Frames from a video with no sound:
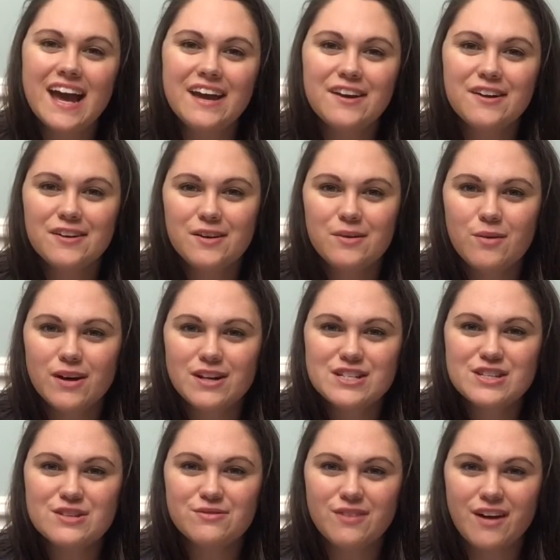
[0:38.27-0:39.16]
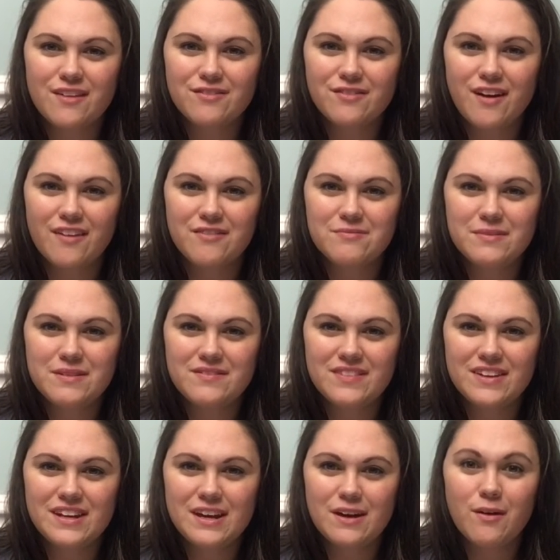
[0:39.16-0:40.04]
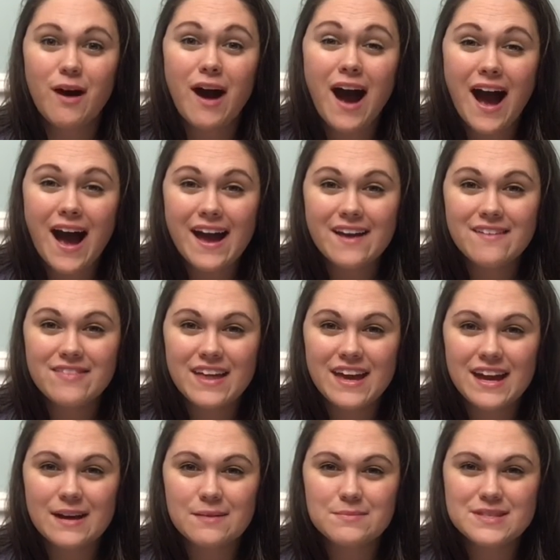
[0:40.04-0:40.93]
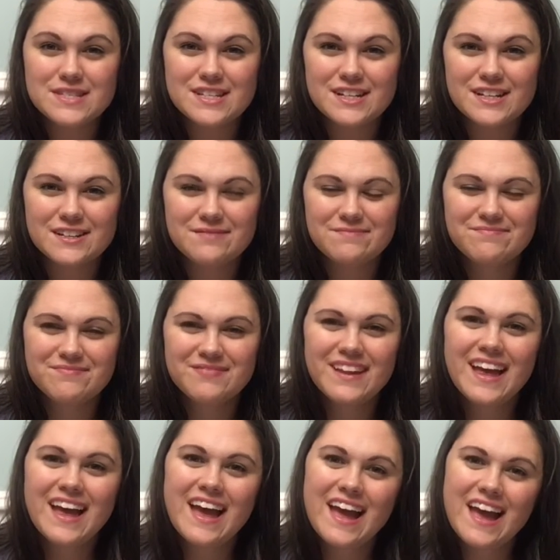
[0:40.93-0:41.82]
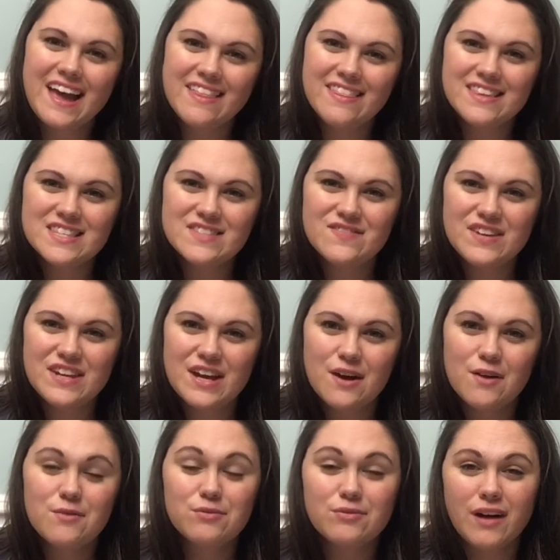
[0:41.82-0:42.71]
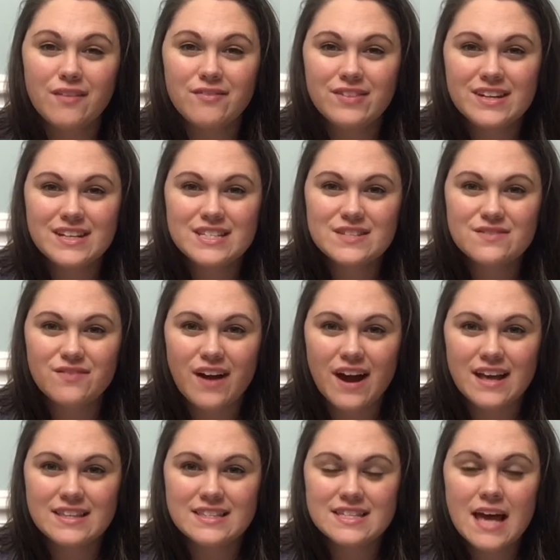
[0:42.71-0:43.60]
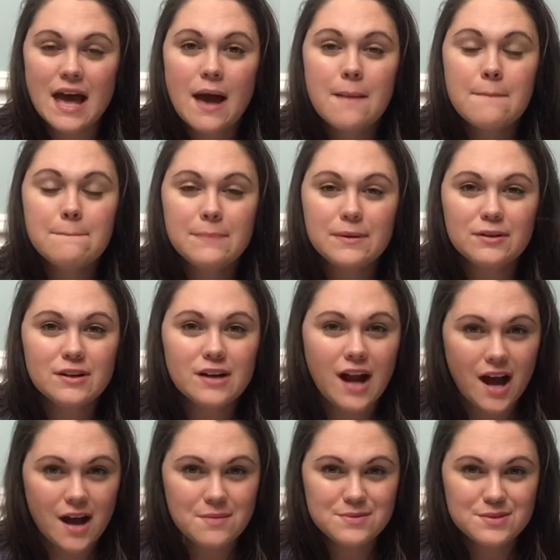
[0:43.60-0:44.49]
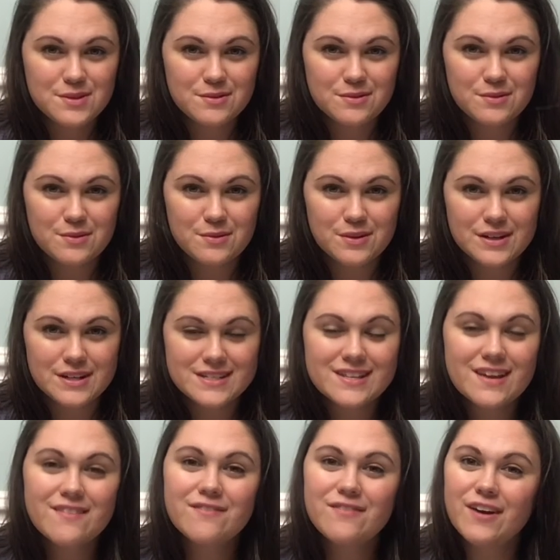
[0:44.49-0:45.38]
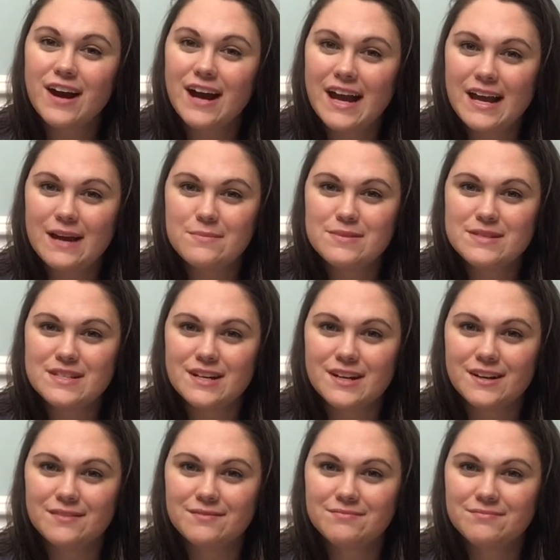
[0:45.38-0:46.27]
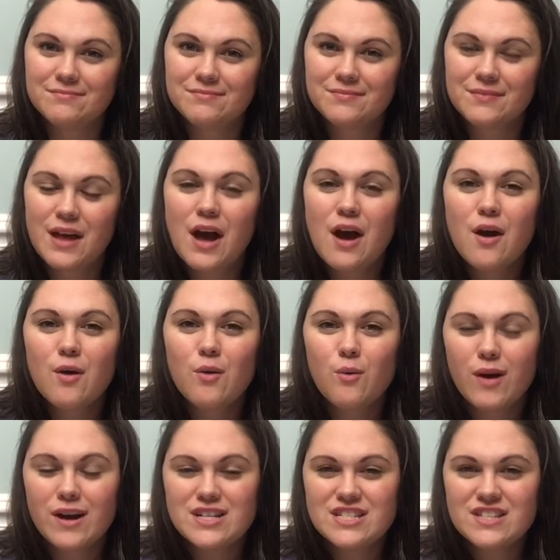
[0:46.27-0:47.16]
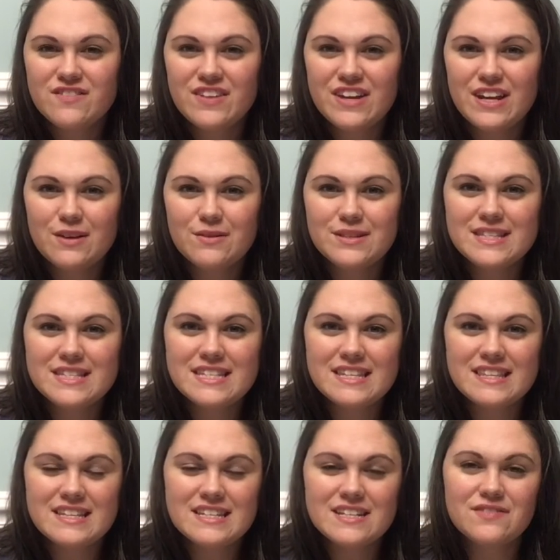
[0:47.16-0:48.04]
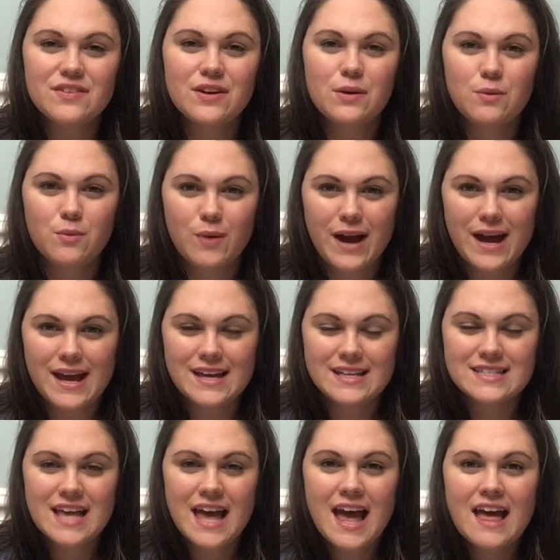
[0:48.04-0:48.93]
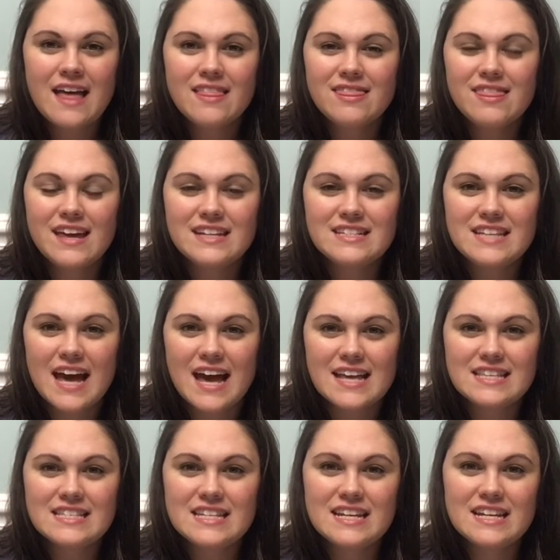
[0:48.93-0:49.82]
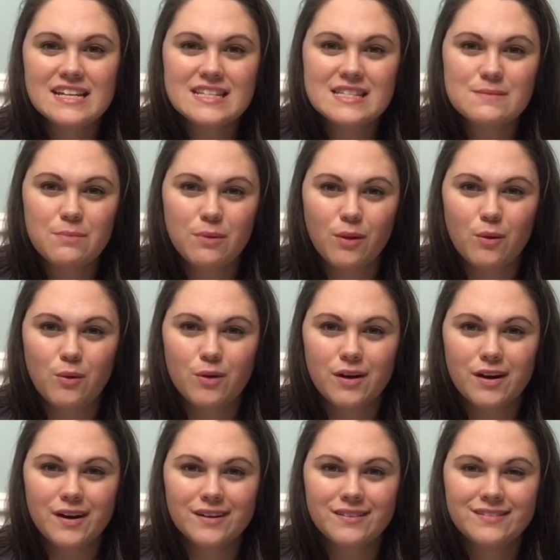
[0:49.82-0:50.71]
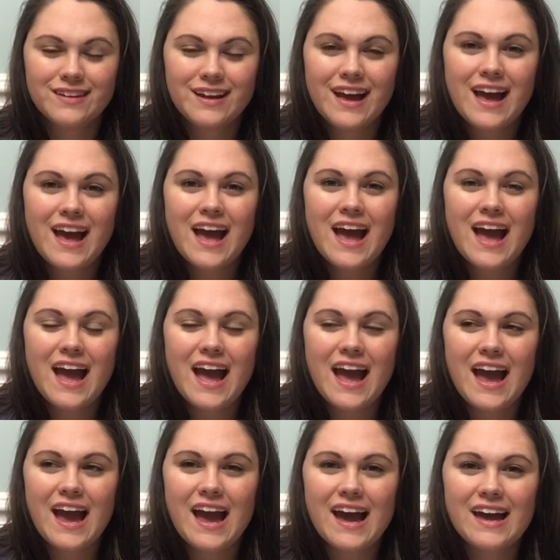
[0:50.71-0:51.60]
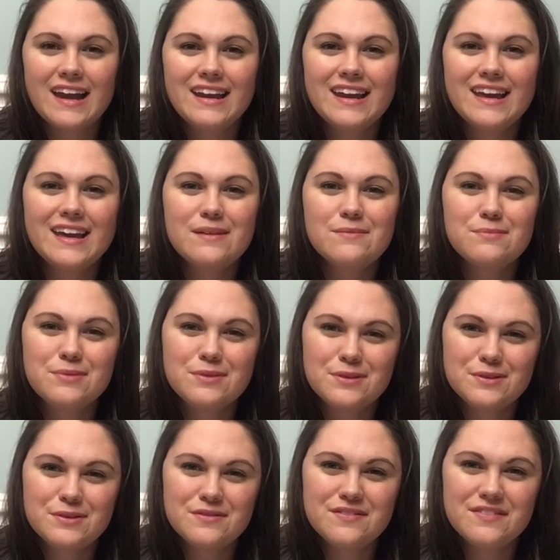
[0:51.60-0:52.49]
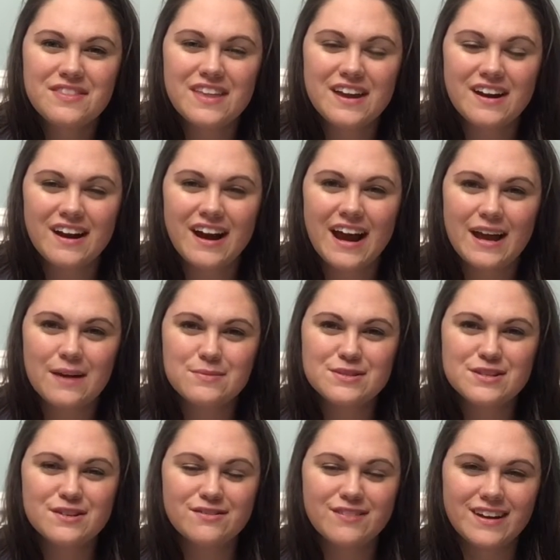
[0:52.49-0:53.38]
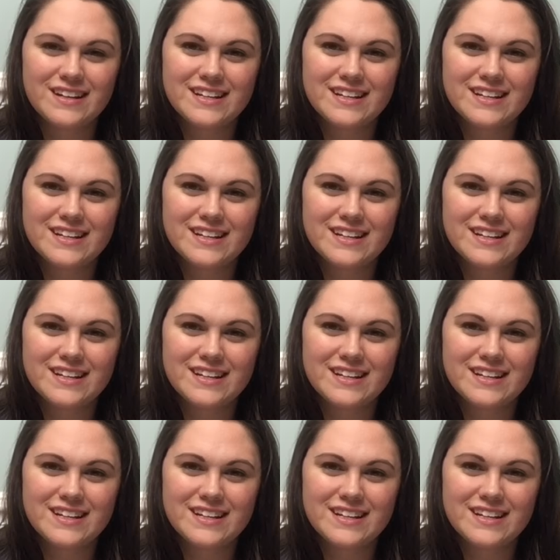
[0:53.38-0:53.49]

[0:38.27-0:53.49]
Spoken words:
you're gonna watch the Ruff Ruffman video, Eye of the Hamster. In this video, Ruff and his friends build an obstacle course for a hamster. Watch the video and see the different ways they test and explore and improve their hamster run